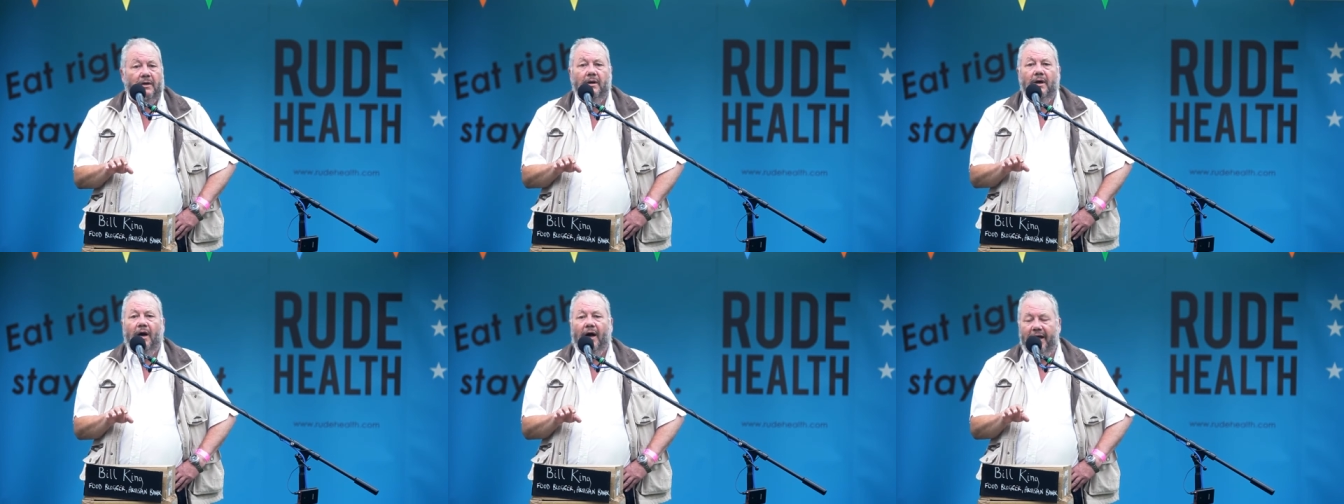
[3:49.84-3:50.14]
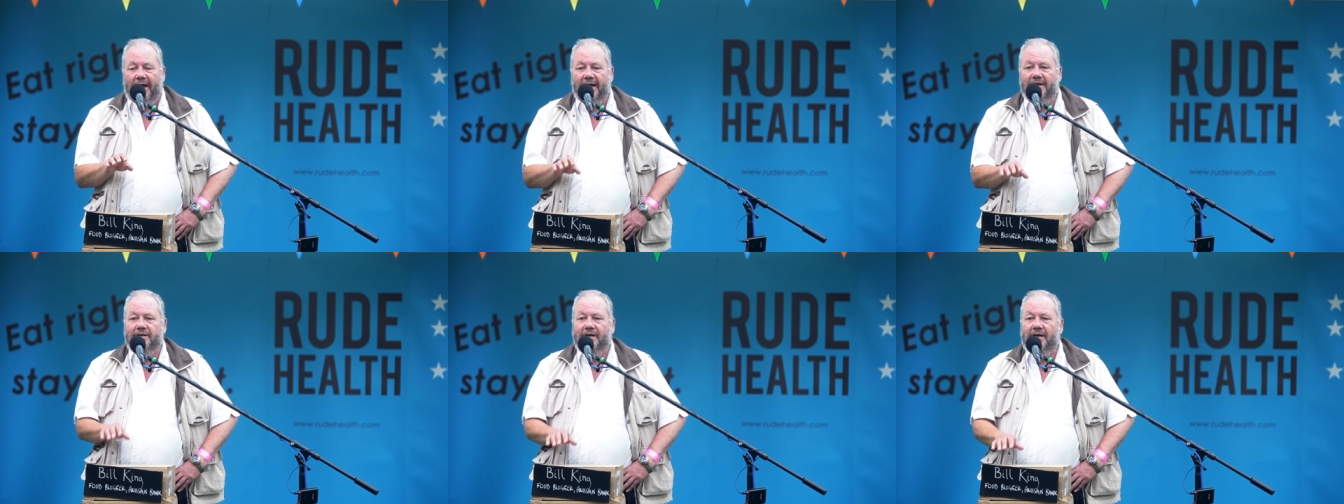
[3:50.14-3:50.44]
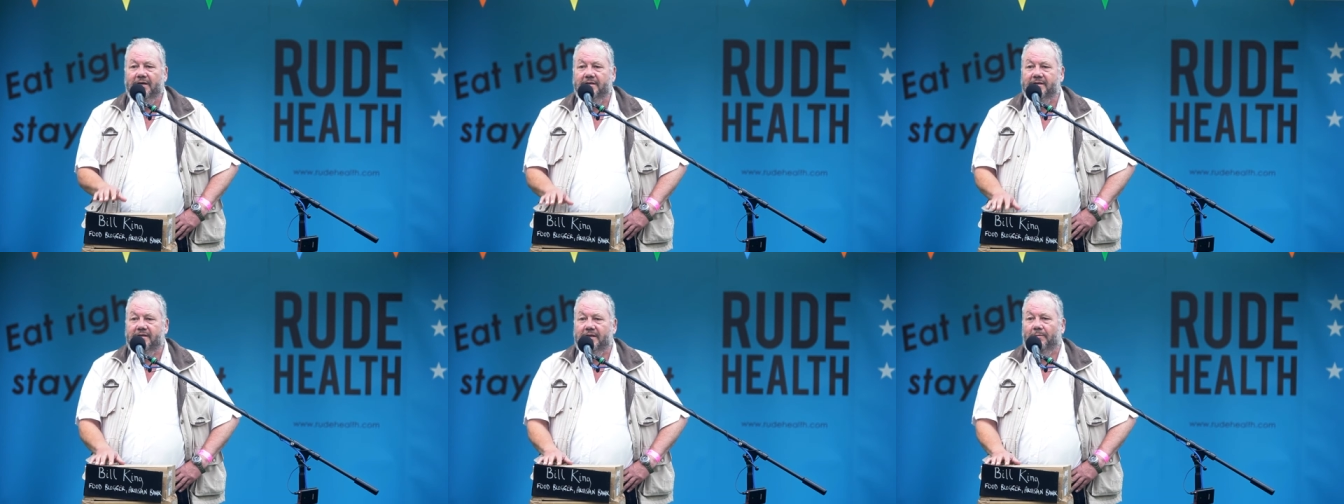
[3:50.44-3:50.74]
I actually
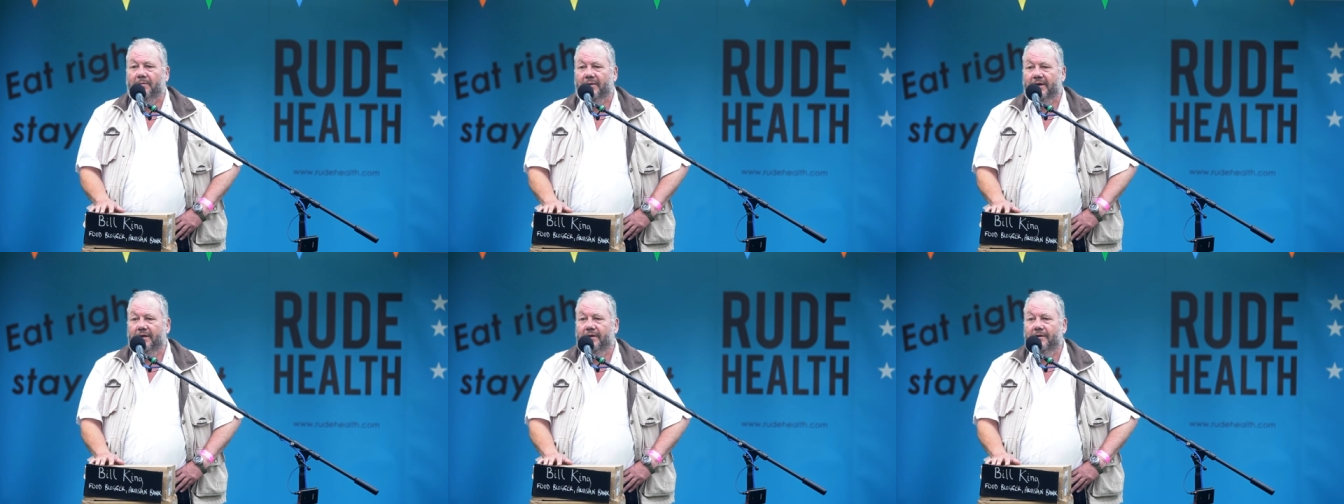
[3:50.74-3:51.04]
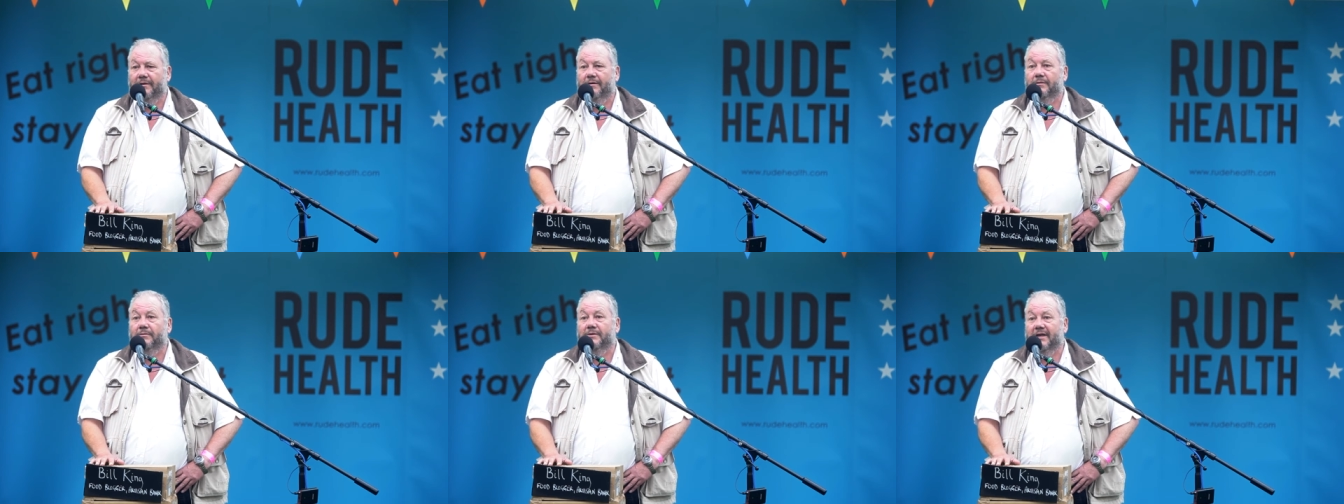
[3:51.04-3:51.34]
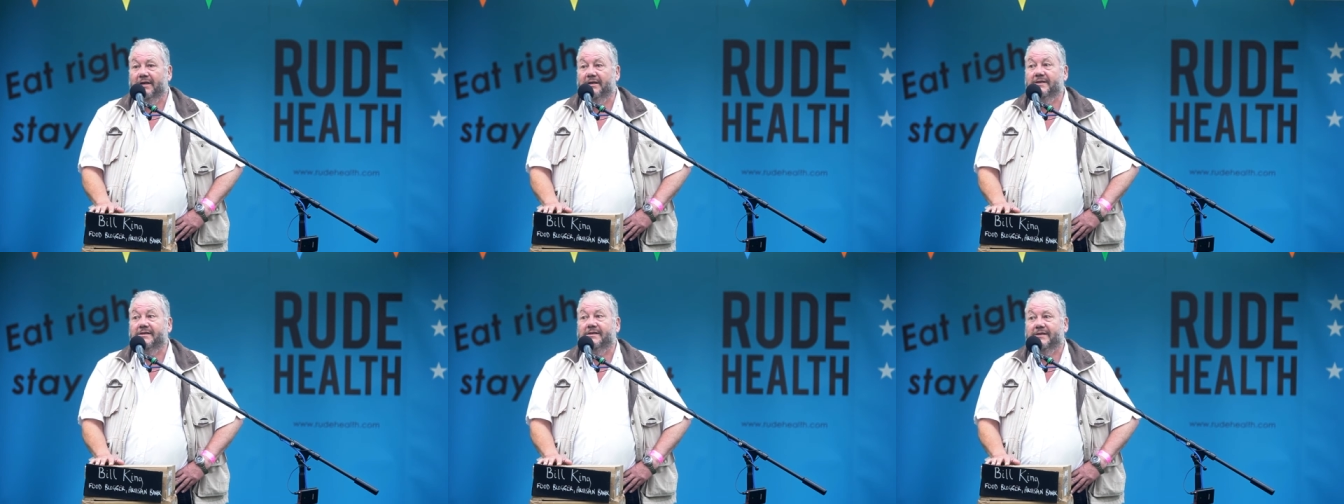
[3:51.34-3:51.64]
had somebody who
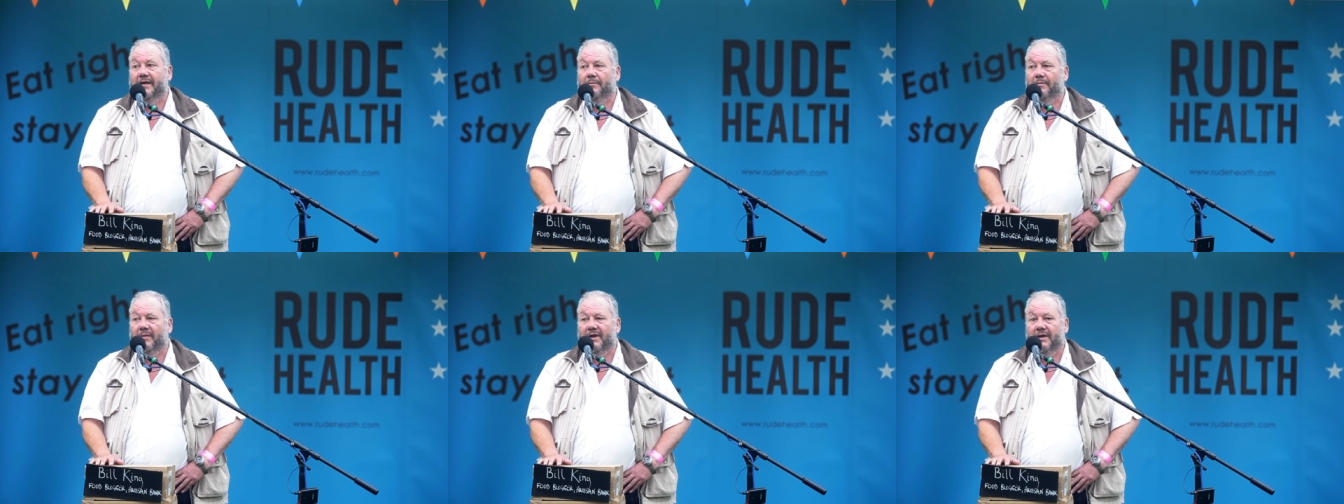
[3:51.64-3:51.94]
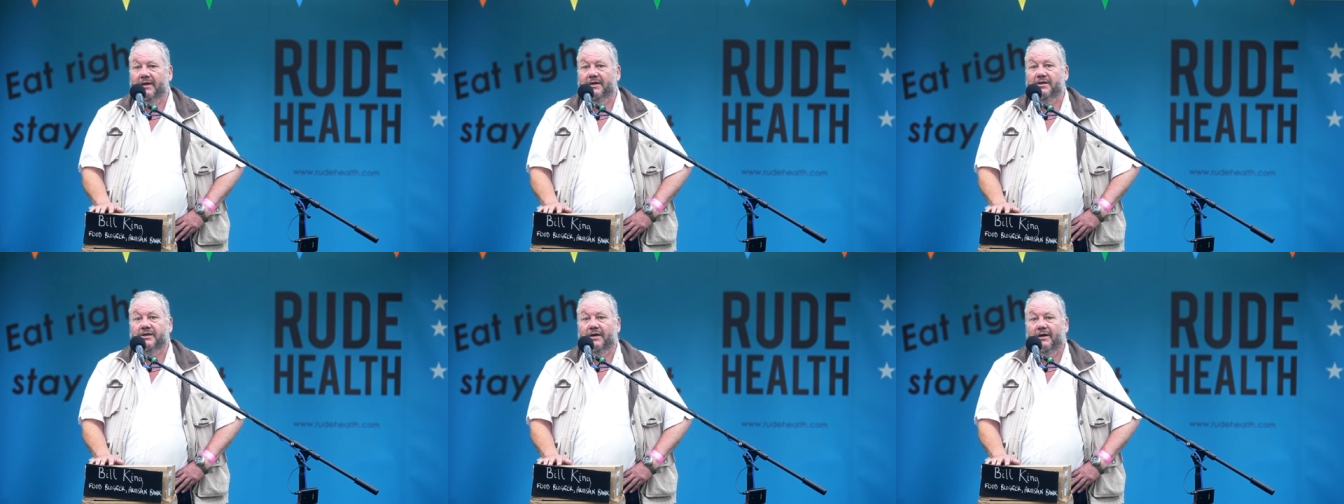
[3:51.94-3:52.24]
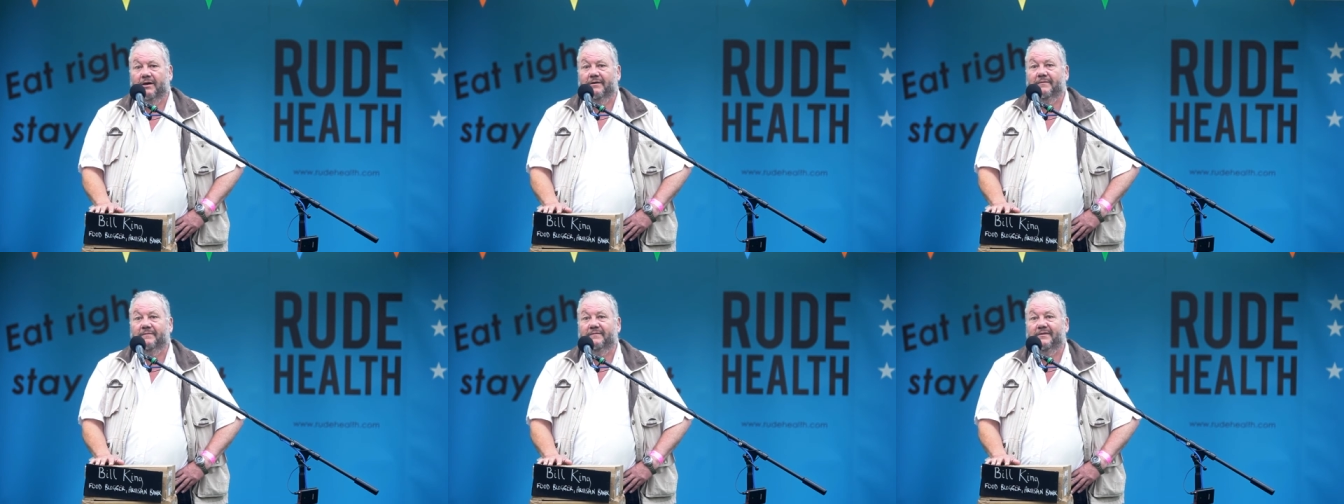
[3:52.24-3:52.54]
did send me a
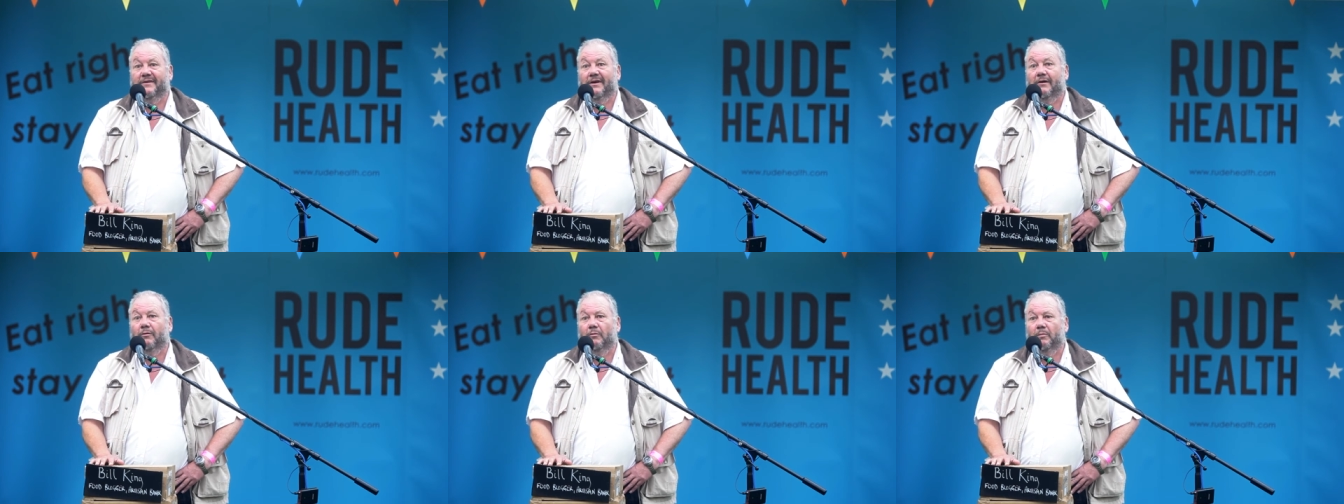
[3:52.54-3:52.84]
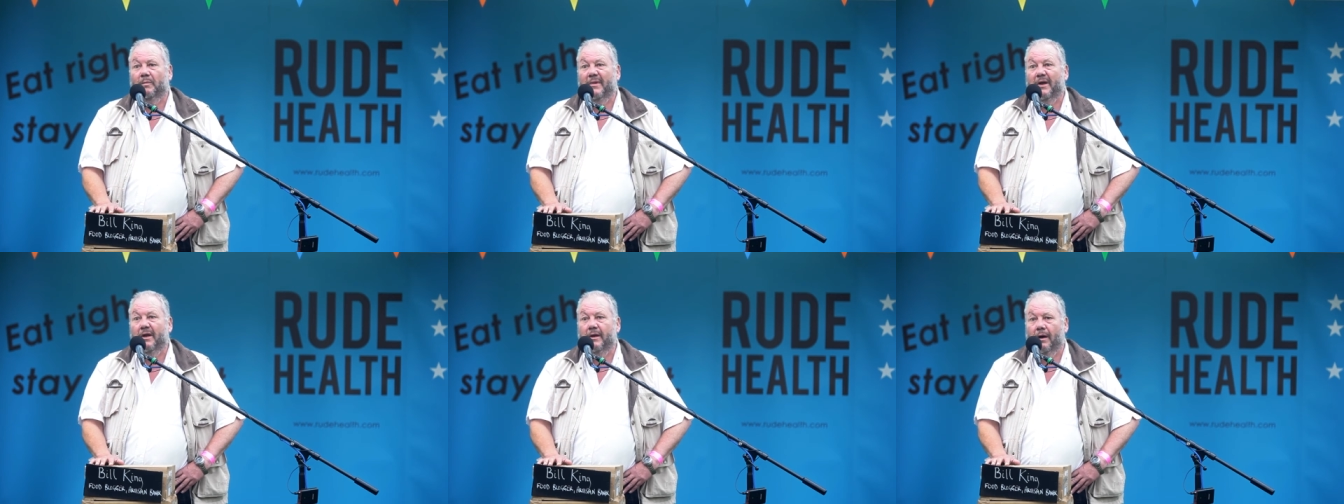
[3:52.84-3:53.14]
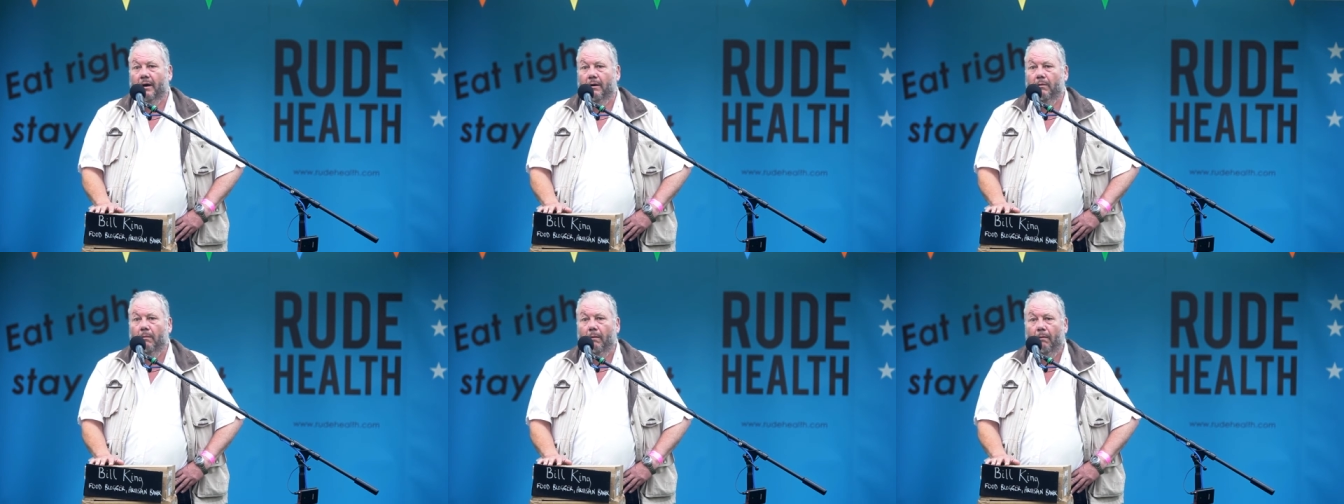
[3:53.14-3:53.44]
jar of
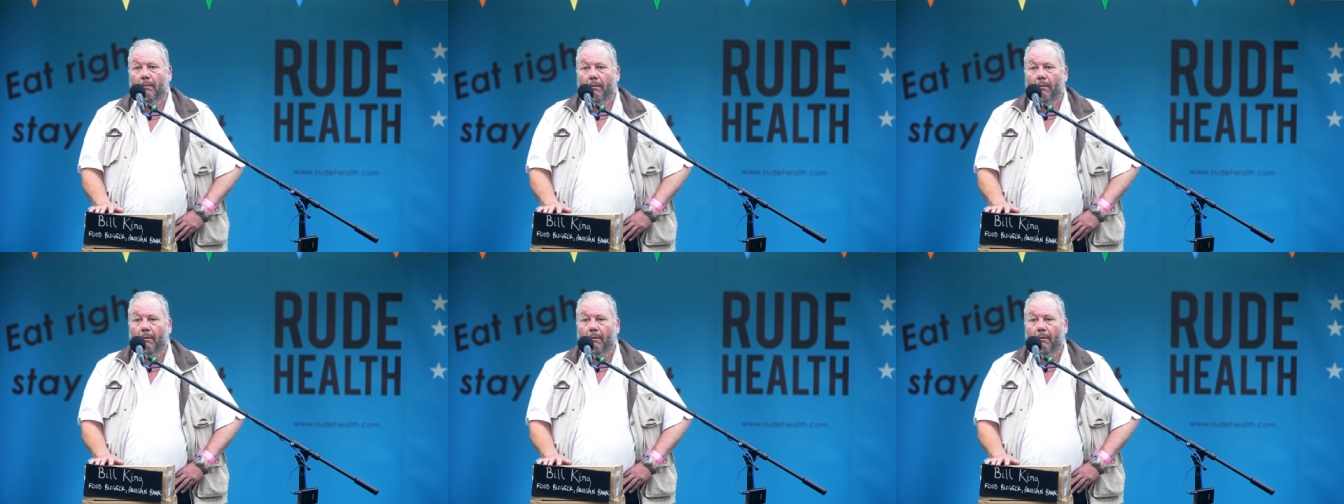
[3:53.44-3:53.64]
Dolmio,